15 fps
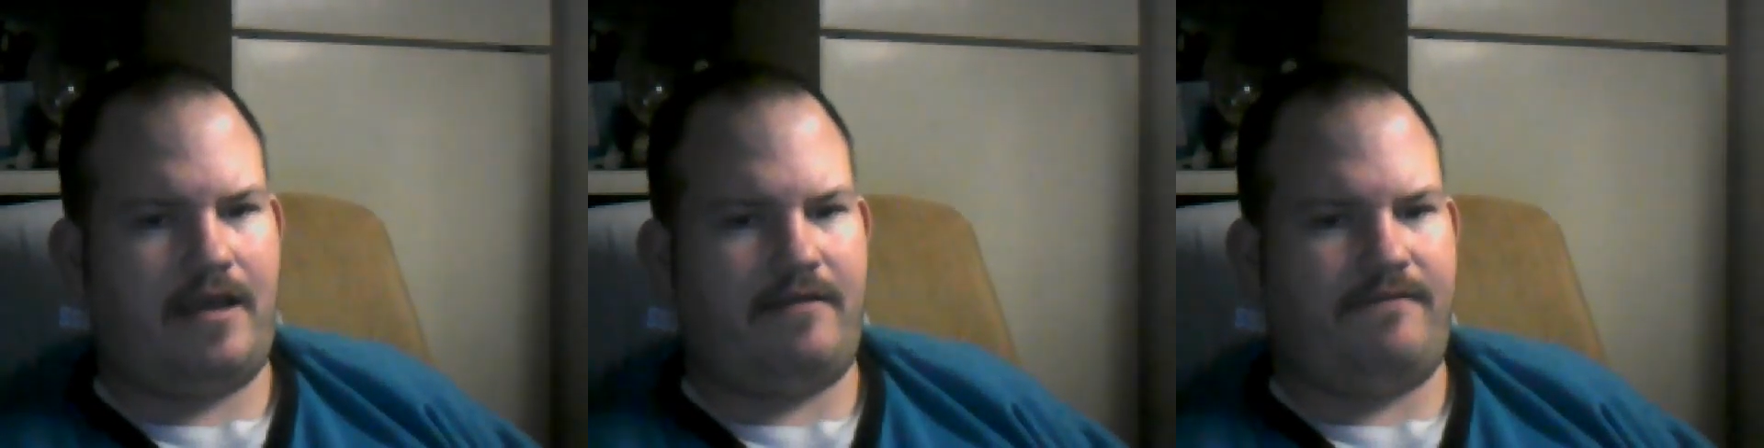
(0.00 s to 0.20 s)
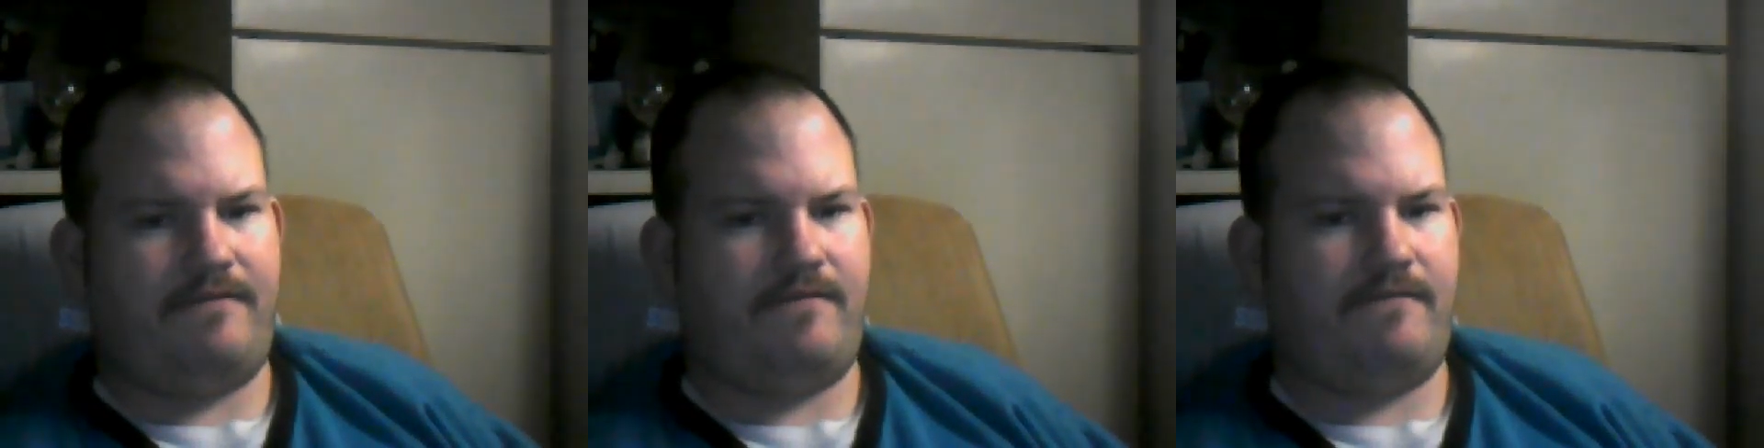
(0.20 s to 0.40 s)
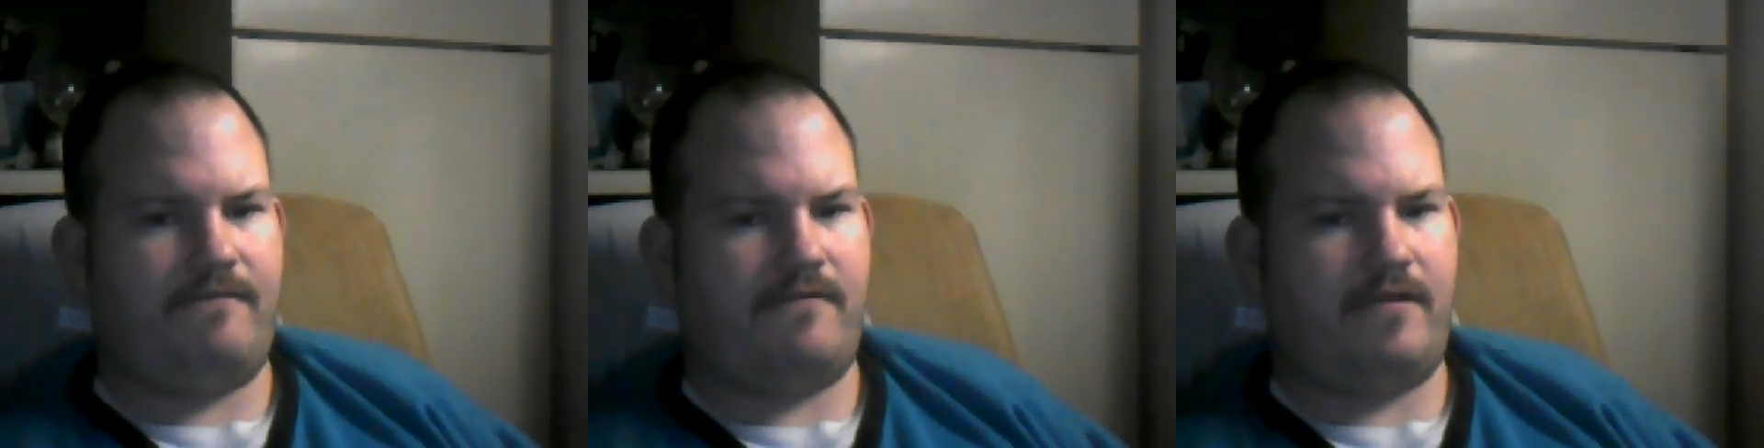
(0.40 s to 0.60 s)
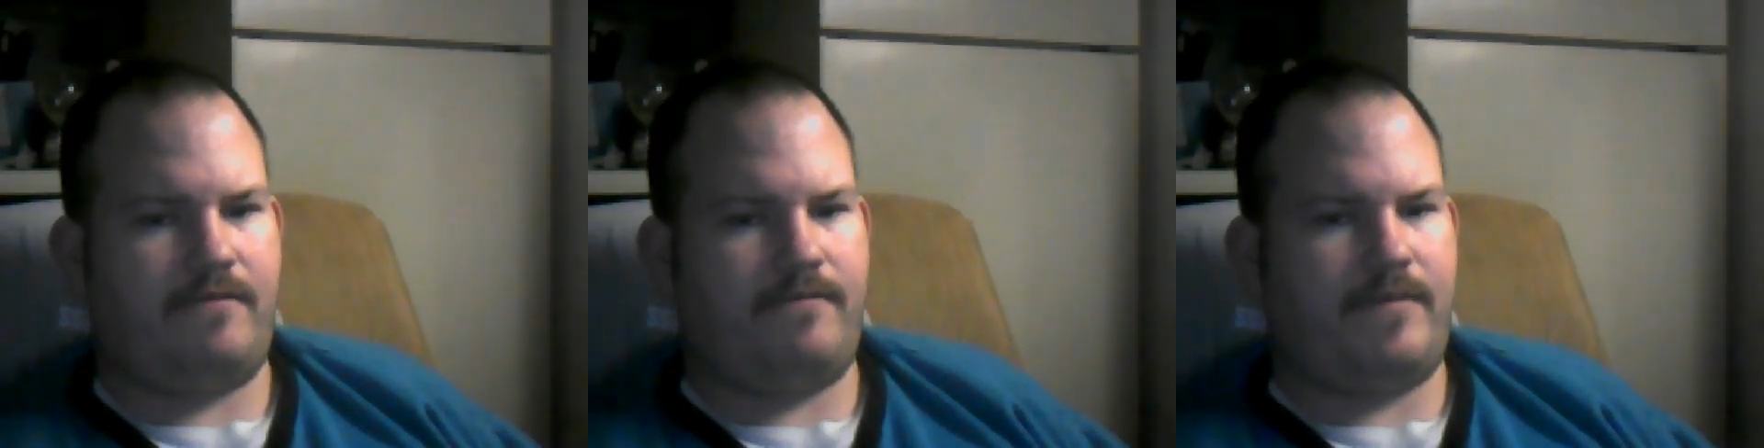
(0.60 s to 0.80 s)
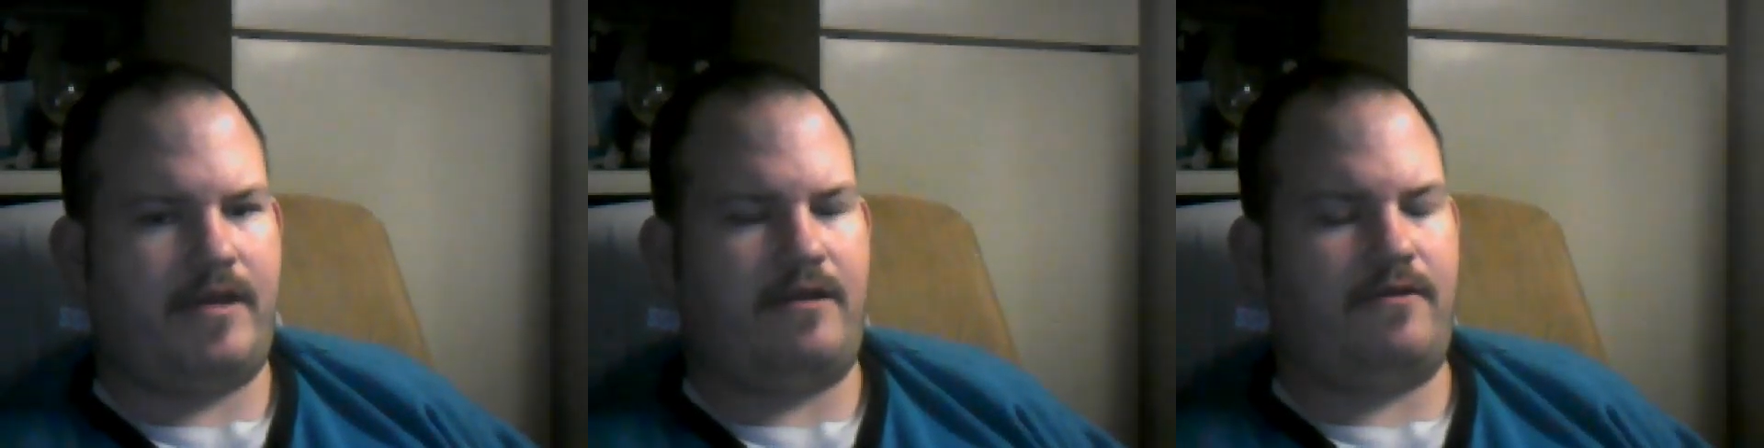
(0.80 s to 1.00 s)
even really
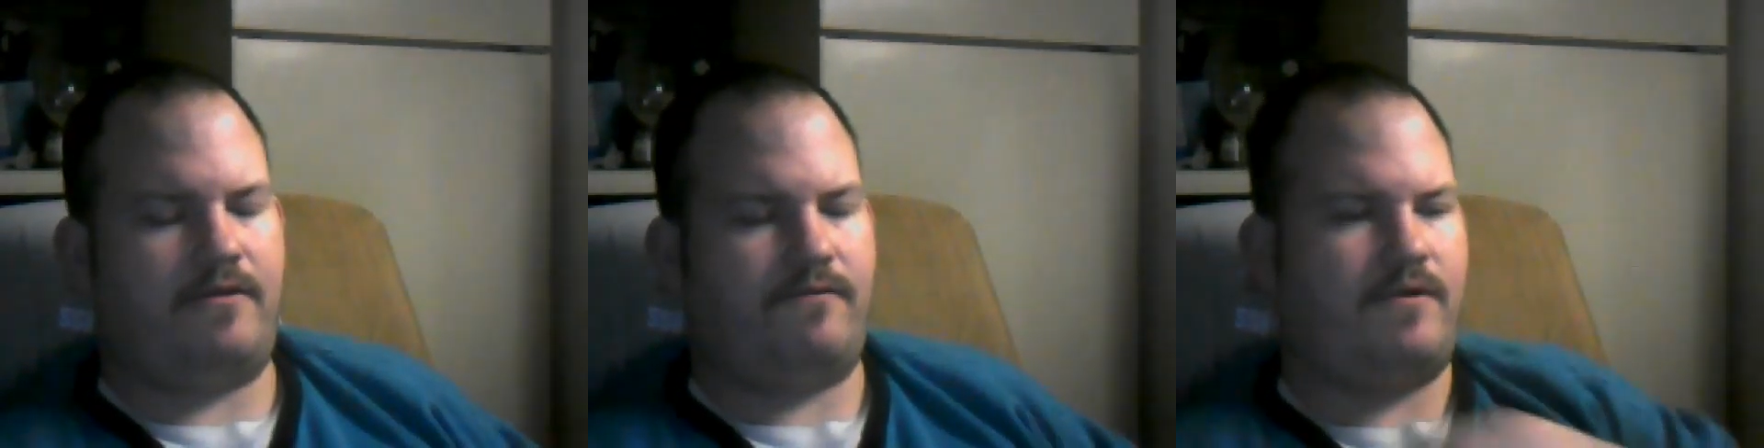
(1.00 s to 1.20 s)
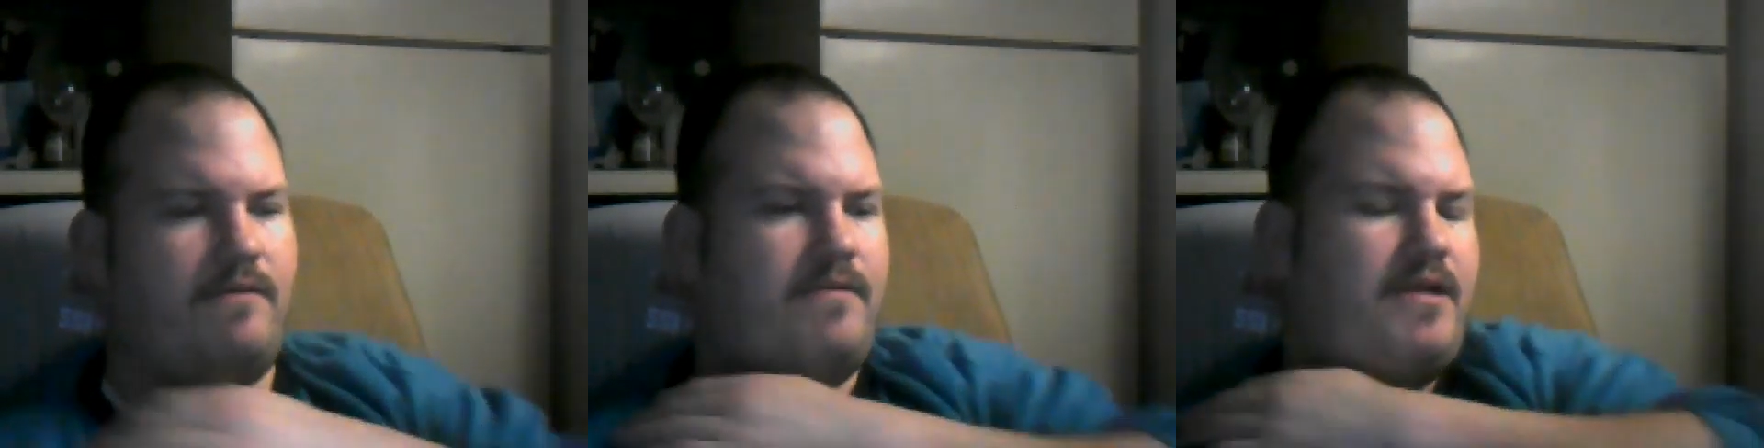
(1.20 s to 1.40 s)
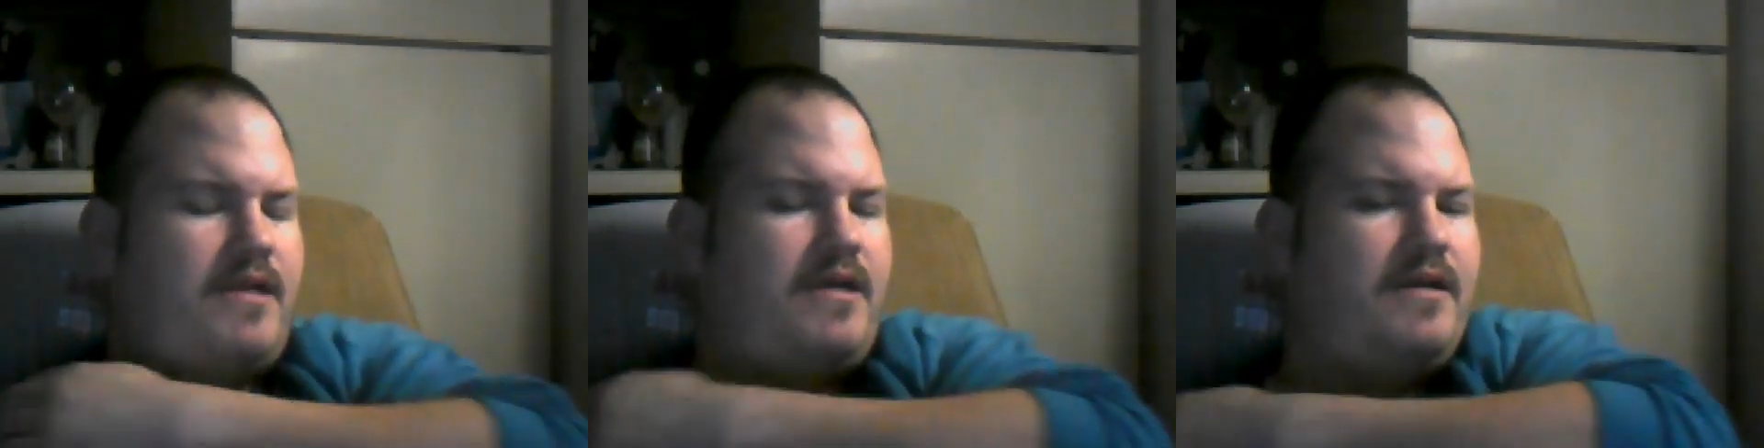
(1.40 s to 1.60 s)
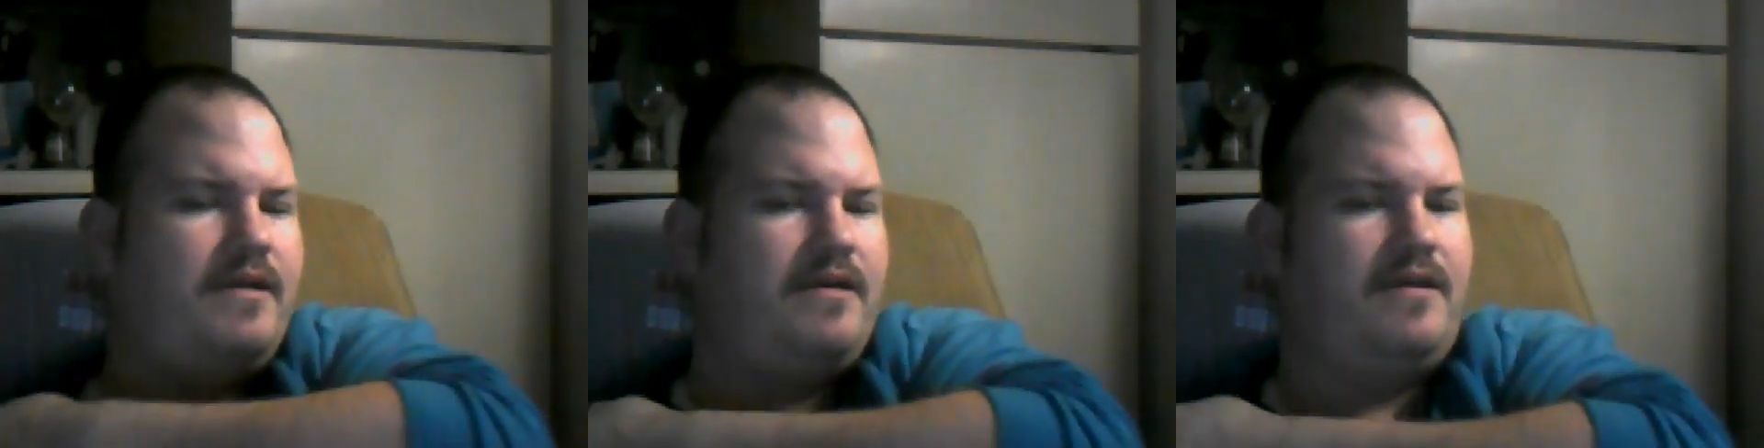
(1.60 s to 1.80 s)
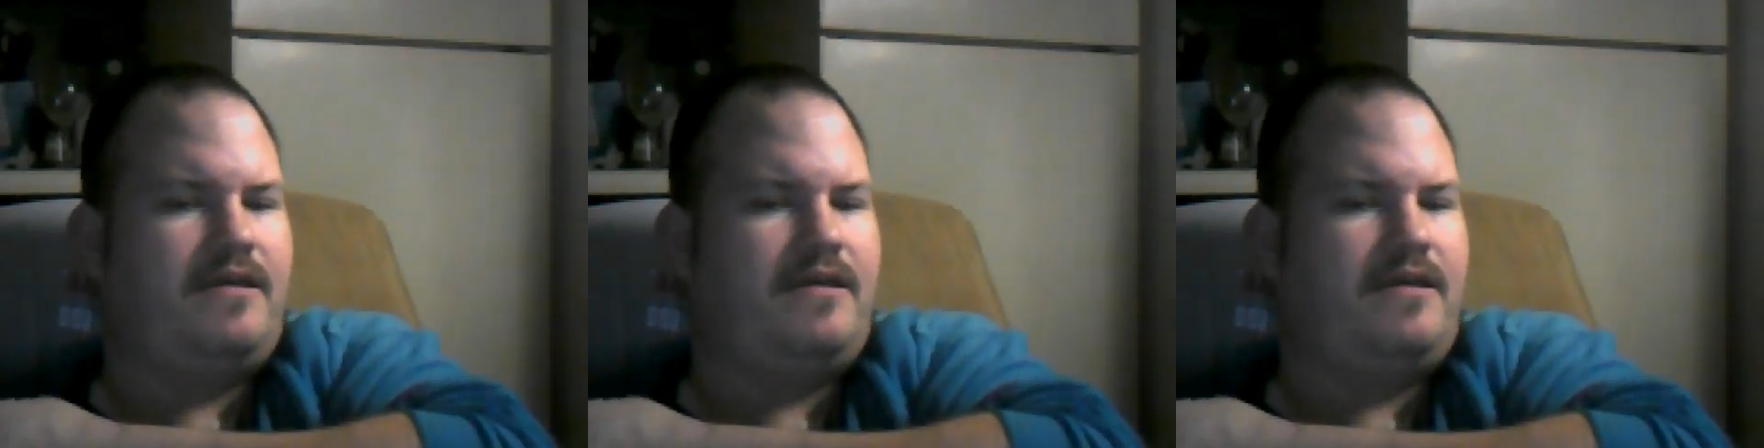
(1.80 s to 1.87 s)
been on the website.